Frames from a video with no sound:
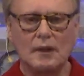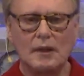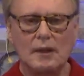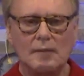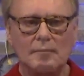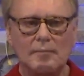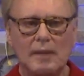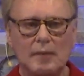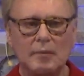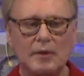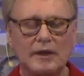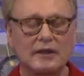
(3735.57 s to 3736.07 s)

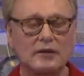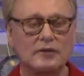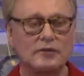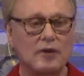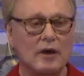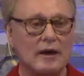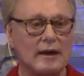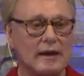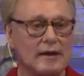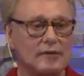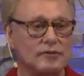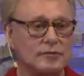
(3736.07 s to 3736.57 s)
Maybe we can
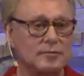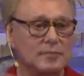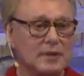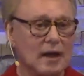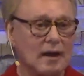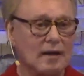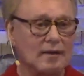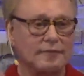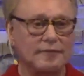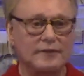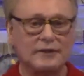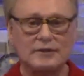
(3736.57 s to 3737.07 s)
try to have some
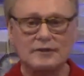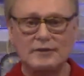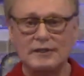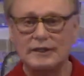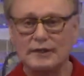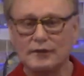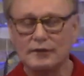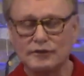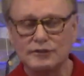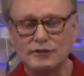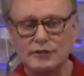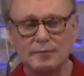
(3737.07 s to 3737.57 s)
coffee, tea,
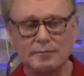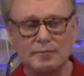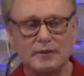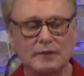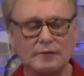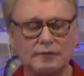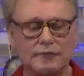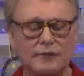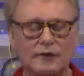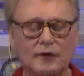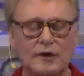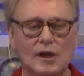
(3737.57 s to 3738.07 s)
or something
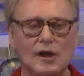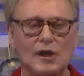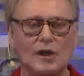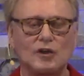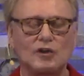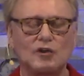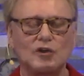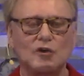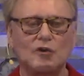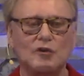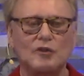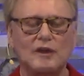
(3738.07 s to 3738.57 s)
for
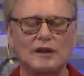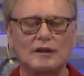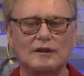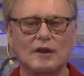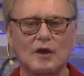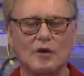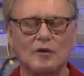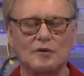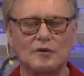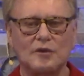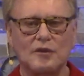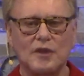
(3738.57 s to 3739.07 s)
you that
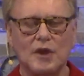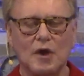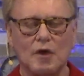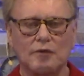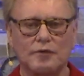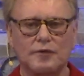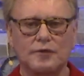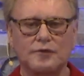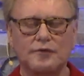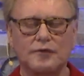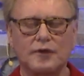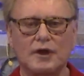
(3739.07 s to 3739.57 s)
go to the
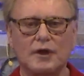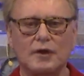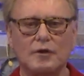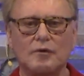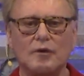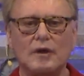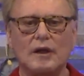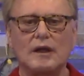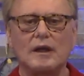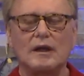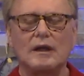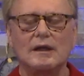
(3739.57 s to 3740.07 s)
overflow
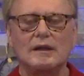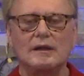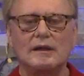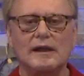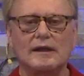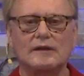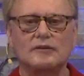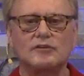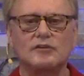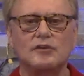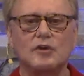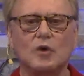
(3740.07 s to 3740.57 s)

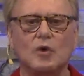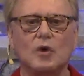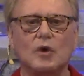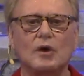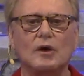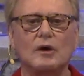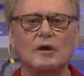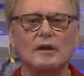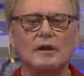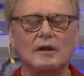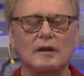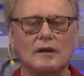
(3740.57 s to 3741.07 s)
next
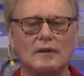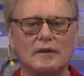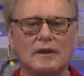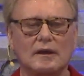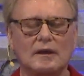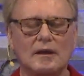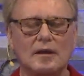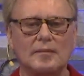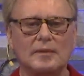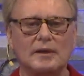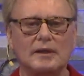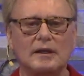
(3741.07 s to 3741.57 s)
door that
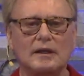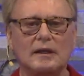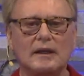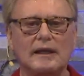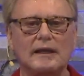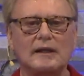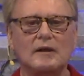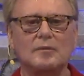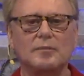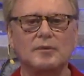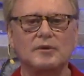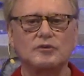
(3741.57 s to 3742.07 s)
come a little
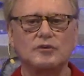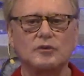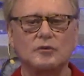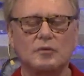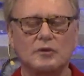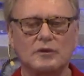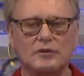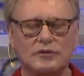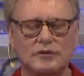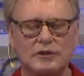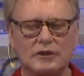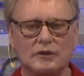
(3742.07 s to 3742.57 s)
later, but you
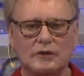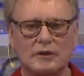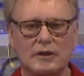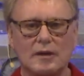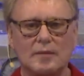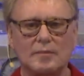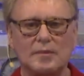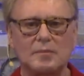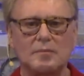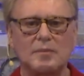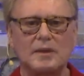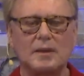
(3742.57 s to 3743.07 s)
want to still
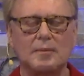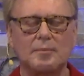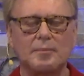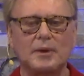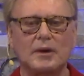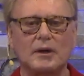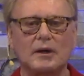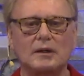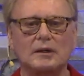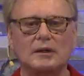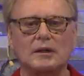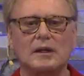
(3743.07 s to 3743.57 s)
come and be a
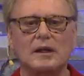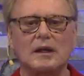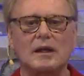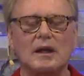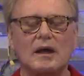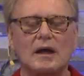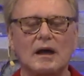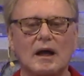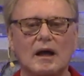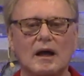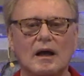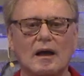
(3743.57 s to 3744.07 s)
part
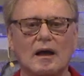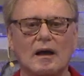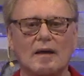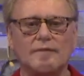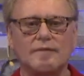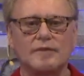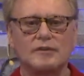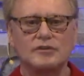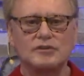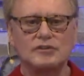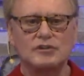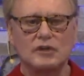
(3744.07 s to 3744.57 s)
of
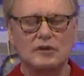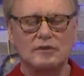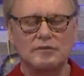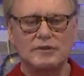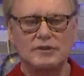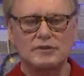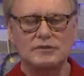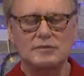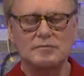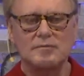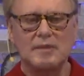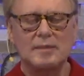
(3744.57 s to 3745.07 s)
the
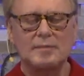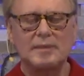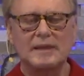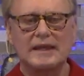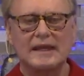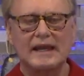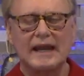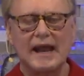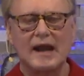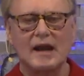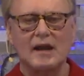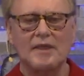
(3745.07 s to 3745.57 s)
service and maybe
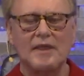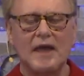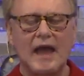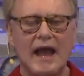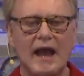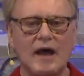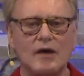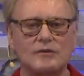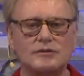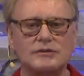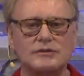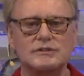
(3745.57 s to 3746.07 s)
get out of the
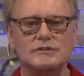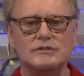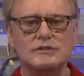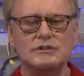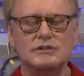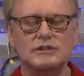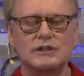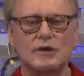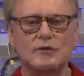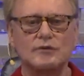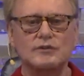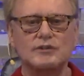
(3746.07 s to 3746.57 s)
house and just
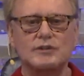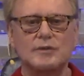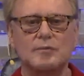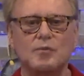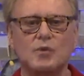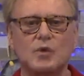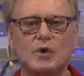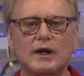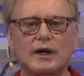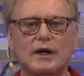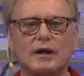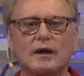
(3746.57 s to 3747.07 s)
go
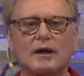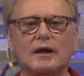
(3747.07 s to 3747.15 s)
somewhere,